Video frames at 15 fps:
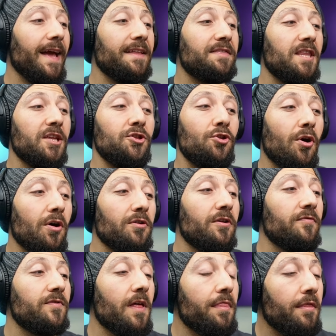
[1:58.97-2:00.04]
At the dawn
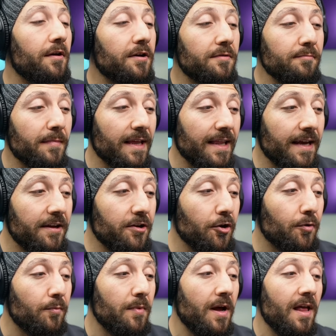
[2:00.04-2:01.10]
of the third
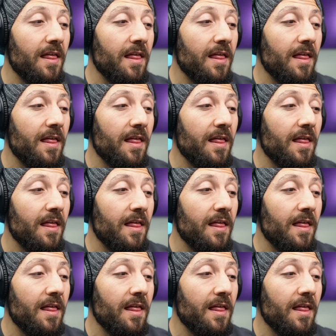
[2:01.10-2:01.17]
millennium,